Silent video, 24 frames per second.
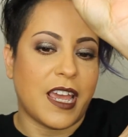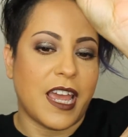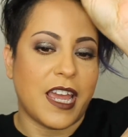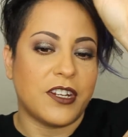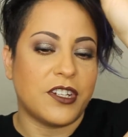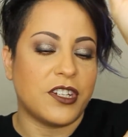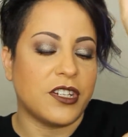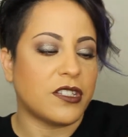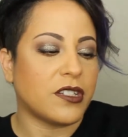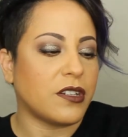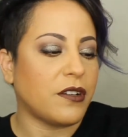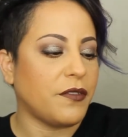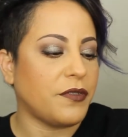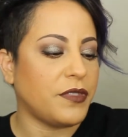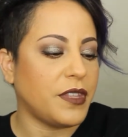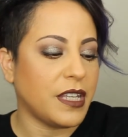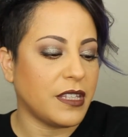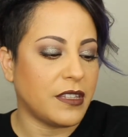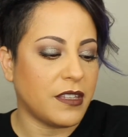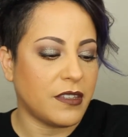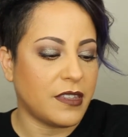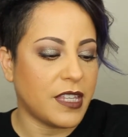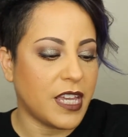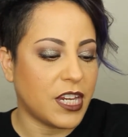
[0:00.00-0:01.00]
I just don't
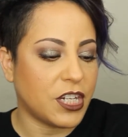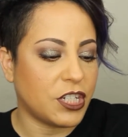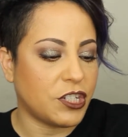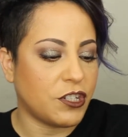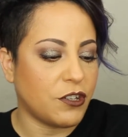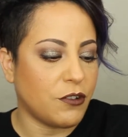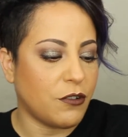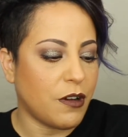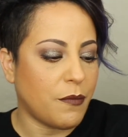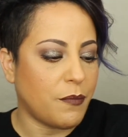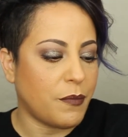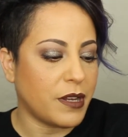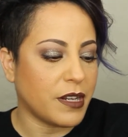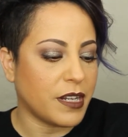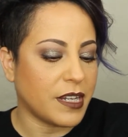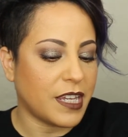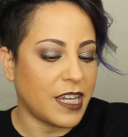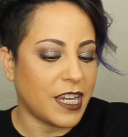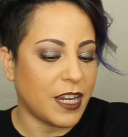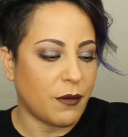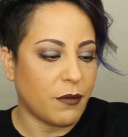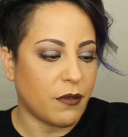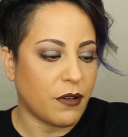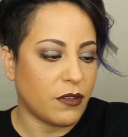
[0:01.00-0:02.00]
think that they show up on
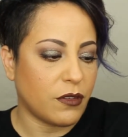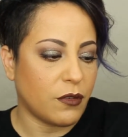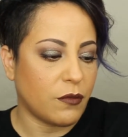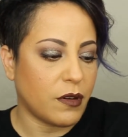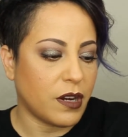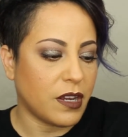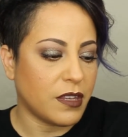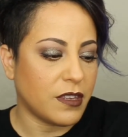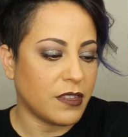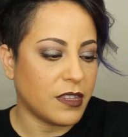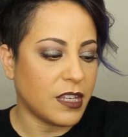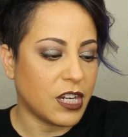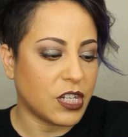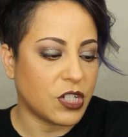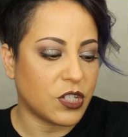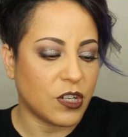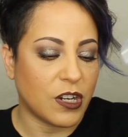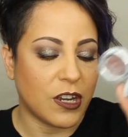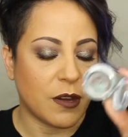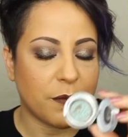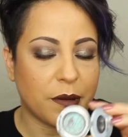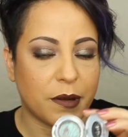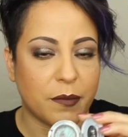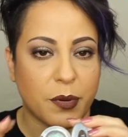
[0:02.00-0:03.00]
camera the way that they show
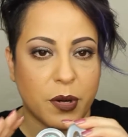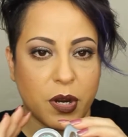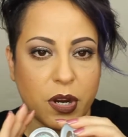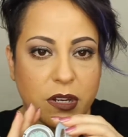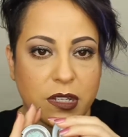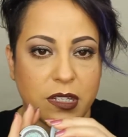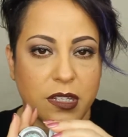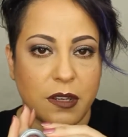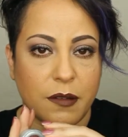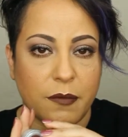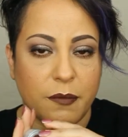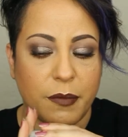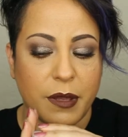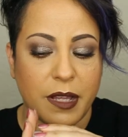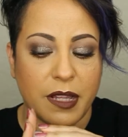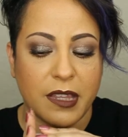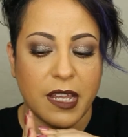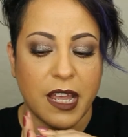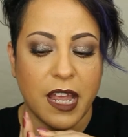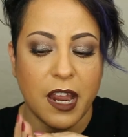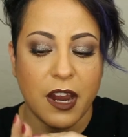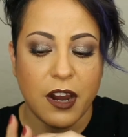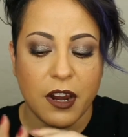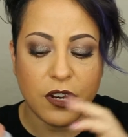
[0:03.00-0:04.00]
up in person, but
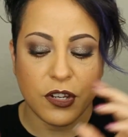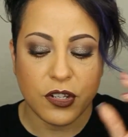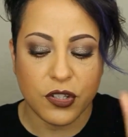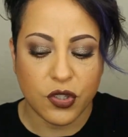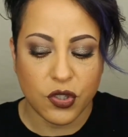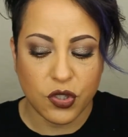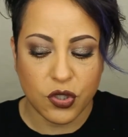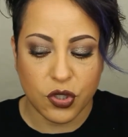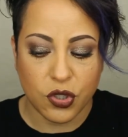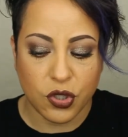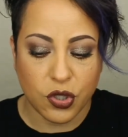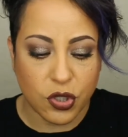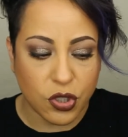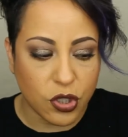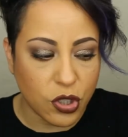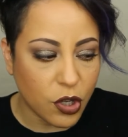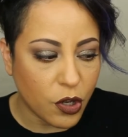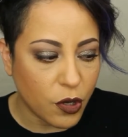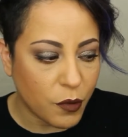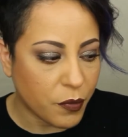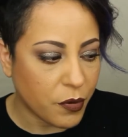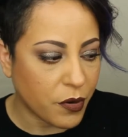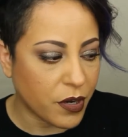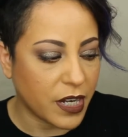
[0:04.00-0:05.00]
they are
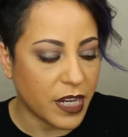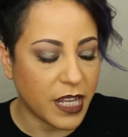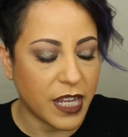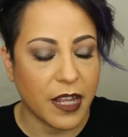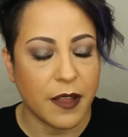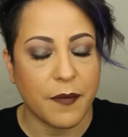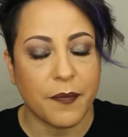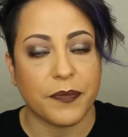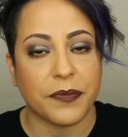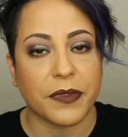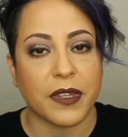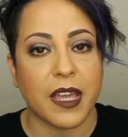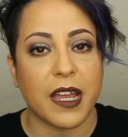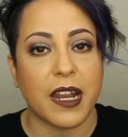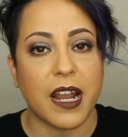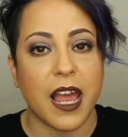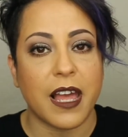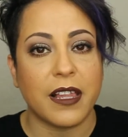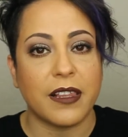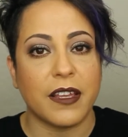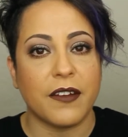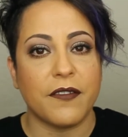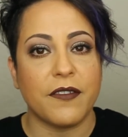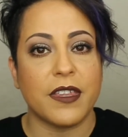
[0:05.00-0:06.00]
so pretty and
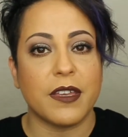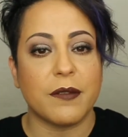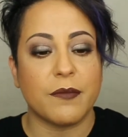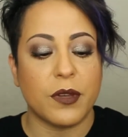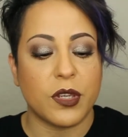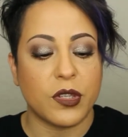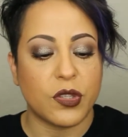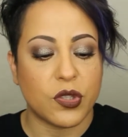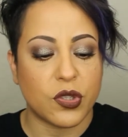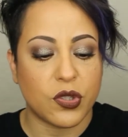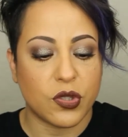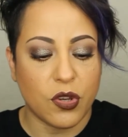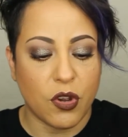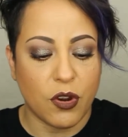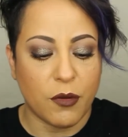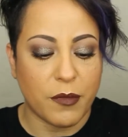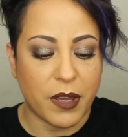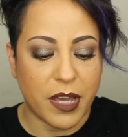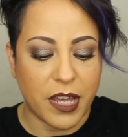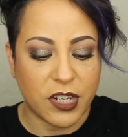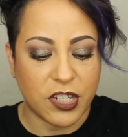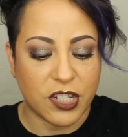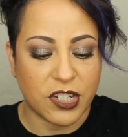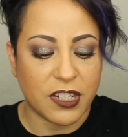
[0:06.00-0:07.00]
I love them so
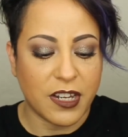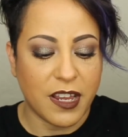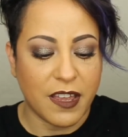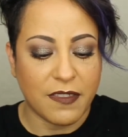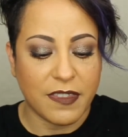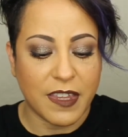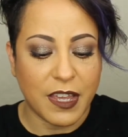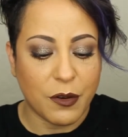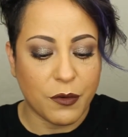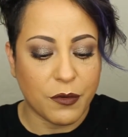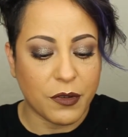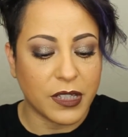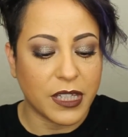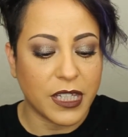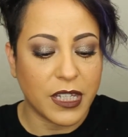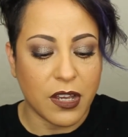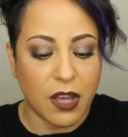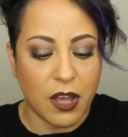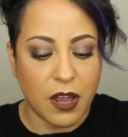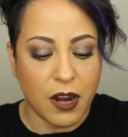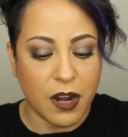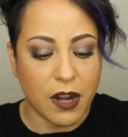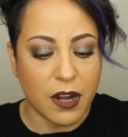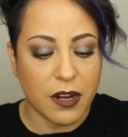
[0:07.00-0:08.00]
much, and they really
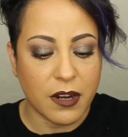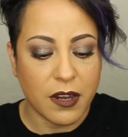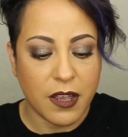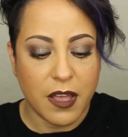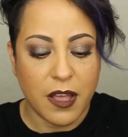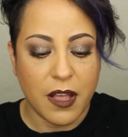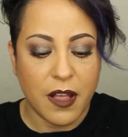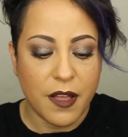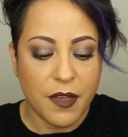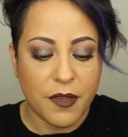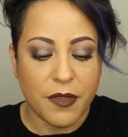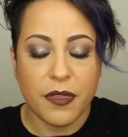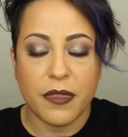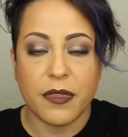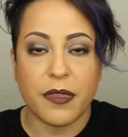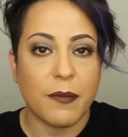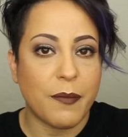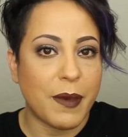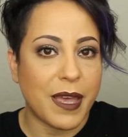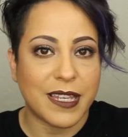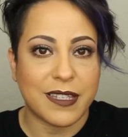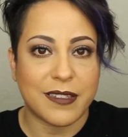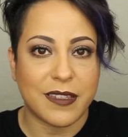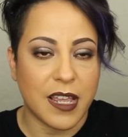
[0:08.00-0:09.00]
are the
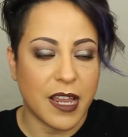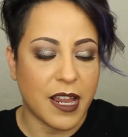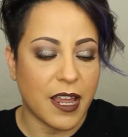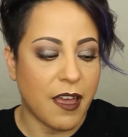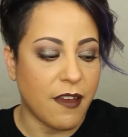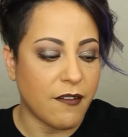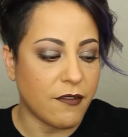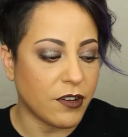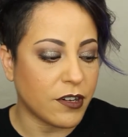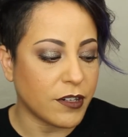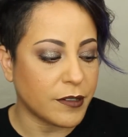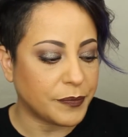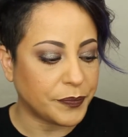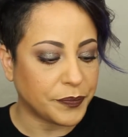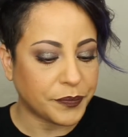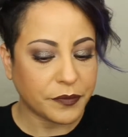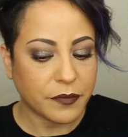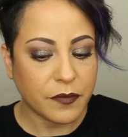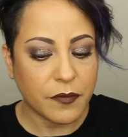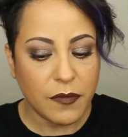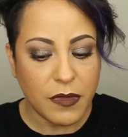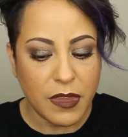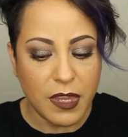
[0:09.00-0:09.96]
best thing ever.